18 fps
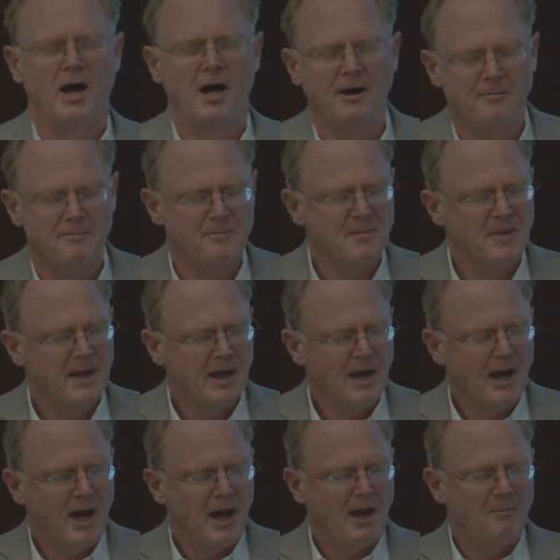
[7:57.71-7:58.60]
um,
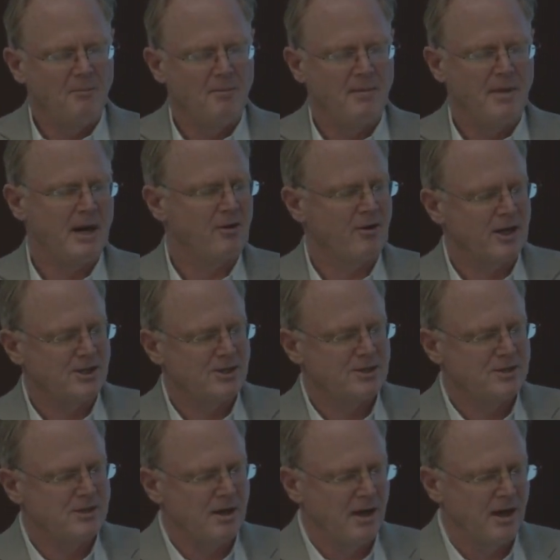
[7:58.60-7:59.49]

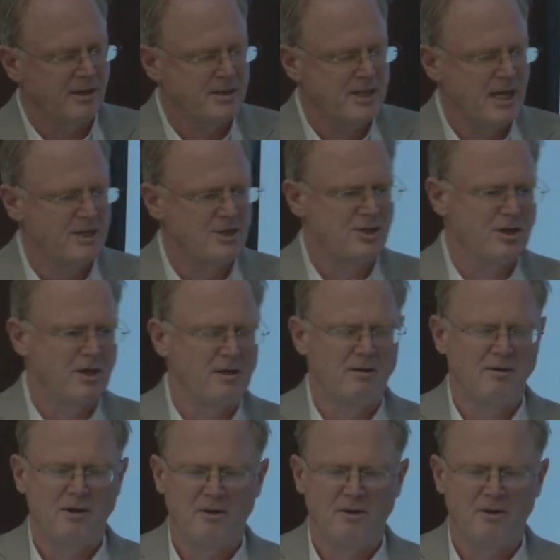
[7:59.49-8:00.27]
merits attention,